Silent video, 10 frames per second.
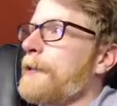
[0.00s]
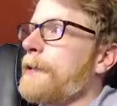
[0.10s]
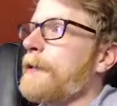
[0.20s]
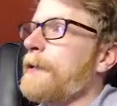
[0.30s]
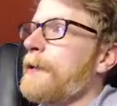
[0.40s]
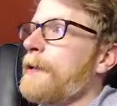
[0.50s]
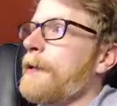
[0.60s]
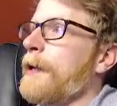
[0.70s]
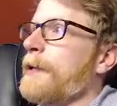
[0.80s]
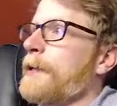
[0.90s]

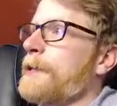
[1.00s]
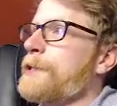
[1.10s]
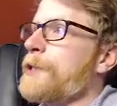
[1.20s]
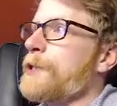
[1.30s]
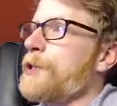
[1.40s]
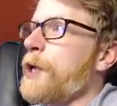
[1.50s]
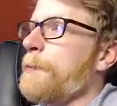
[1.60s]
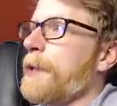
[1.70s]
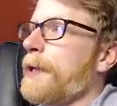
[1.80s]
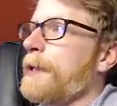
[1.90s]
I think it's just jumping.